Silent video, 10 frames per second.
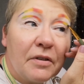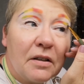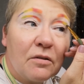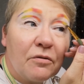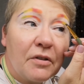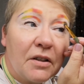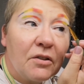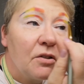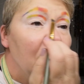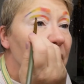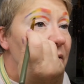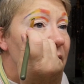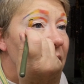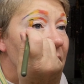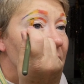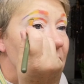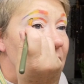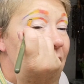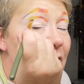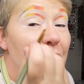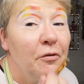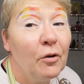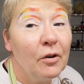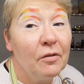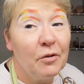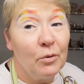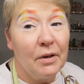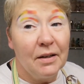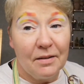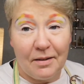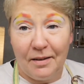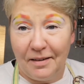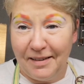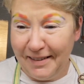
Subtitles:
feels fresh and for a few days.